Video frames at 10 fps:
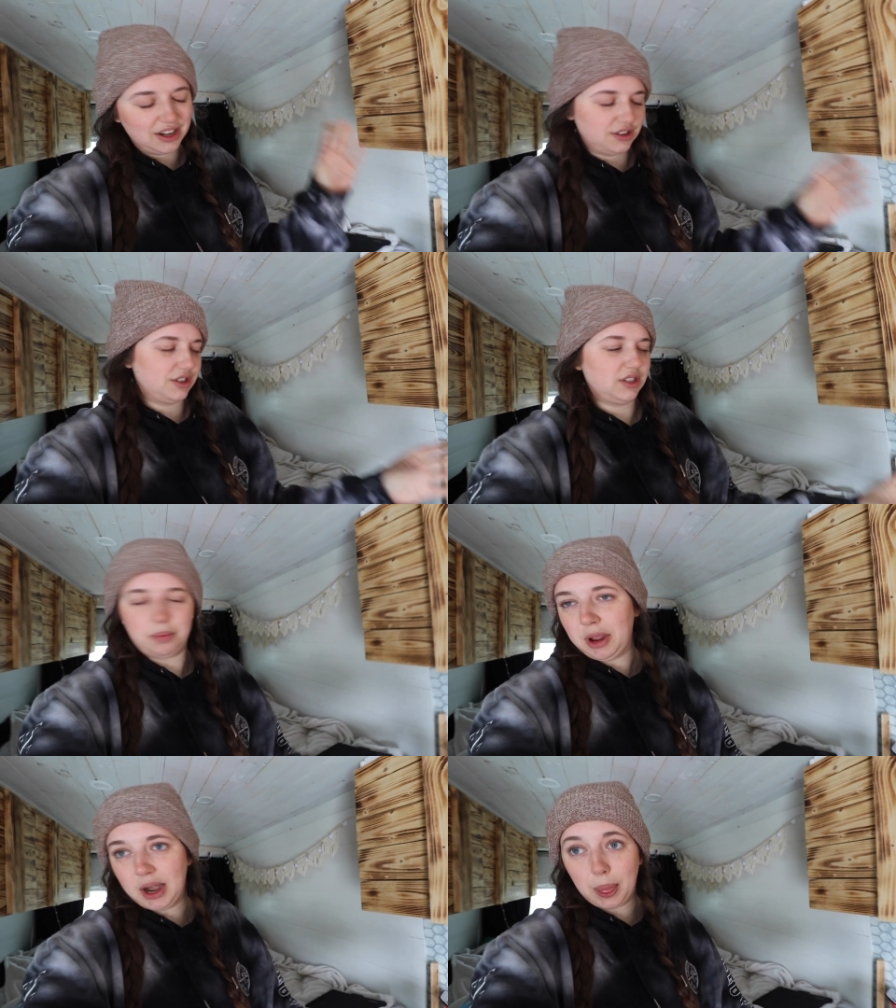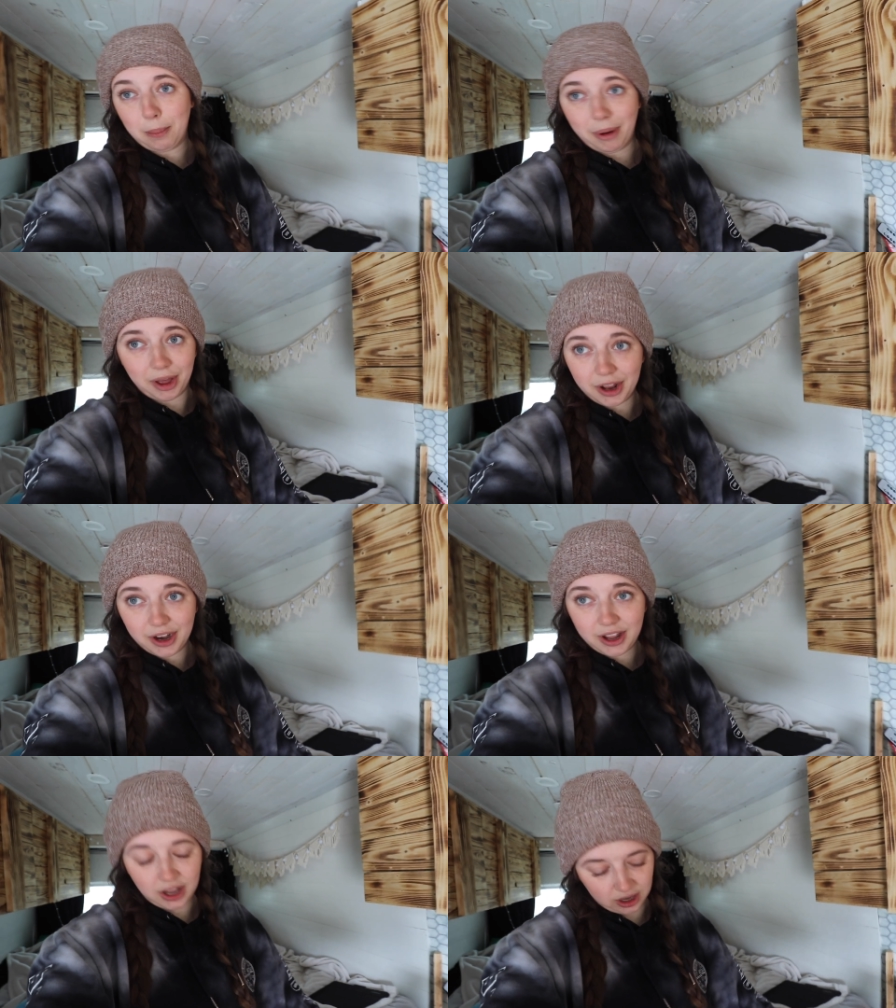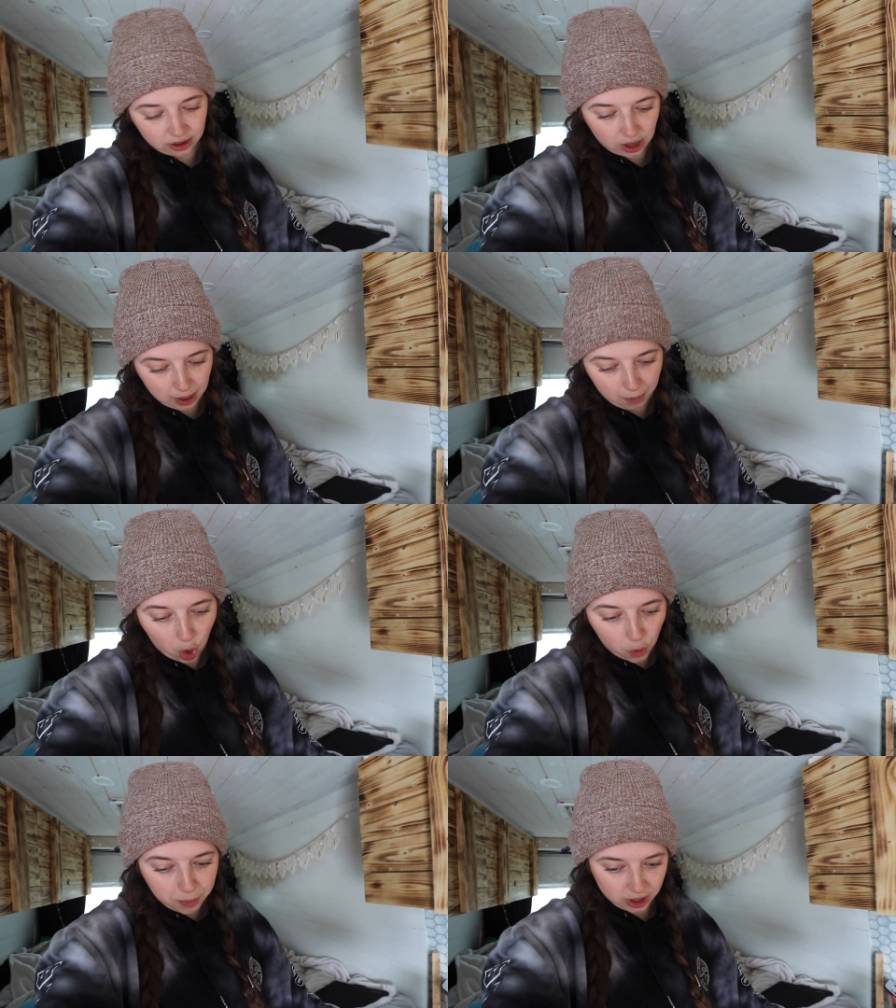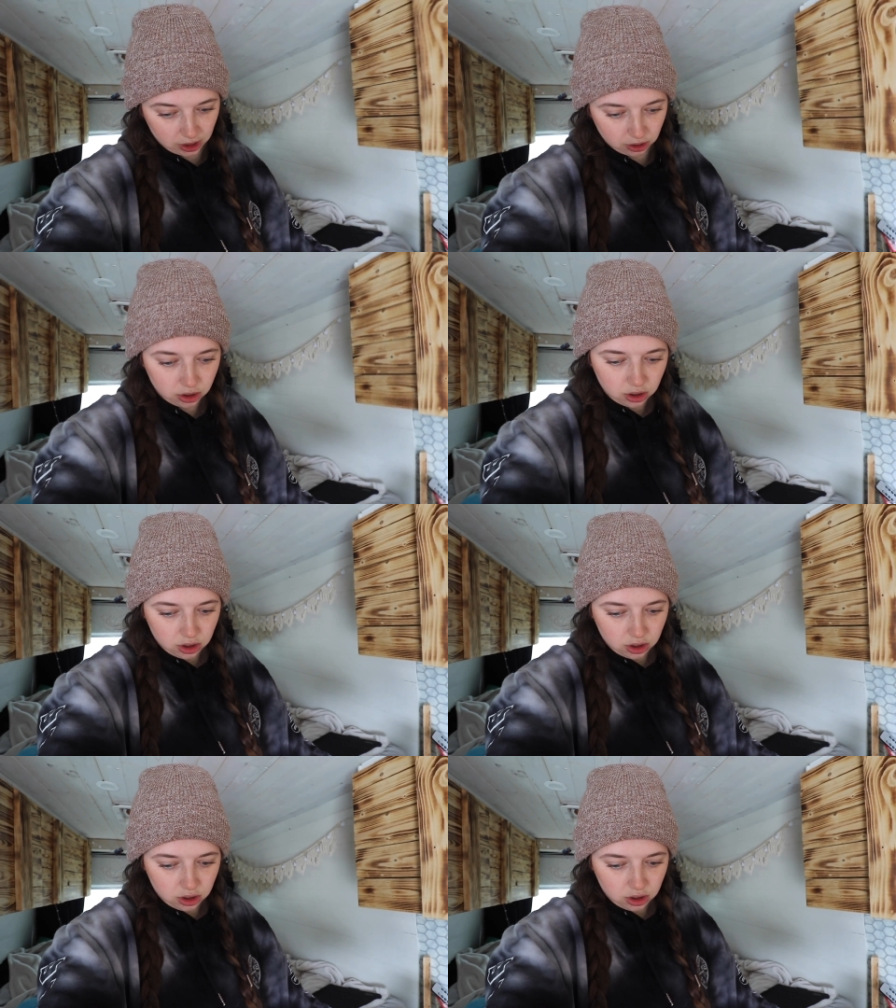It's just a pain in the butt. And I'm hoping